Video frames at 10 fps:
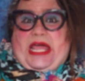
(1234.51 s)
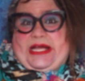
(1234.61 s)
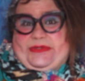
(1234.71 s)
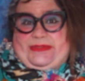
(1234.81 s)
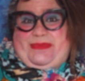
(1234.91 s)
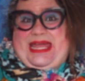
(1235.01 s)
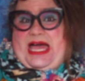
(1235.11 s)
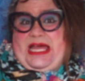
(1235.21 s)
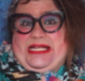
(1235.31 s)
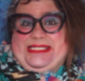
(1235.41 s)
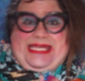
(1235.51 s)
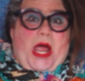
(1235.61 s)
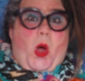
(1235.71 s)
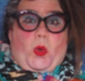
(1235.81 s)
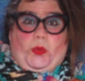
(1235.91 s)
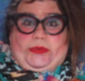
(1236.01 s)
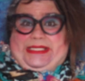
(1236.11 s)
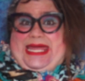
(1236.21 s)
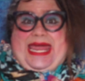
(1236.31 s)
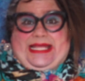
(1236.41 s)
Because to be honest, the
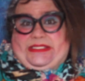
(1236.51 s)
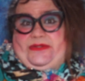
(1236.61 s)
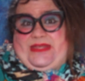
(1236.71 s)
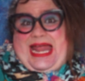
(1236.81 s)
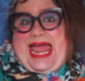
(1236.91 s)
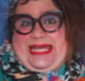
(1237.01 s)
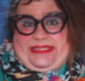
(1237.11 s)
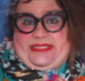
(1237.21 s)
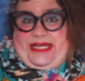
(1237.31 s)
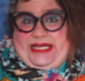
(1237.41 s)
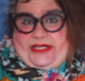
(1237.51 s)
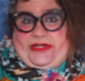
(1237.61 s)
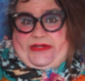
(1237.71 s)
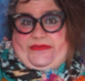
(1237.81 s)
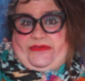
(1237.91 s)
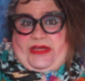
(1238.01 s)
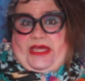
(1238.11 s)
only answer that I can think of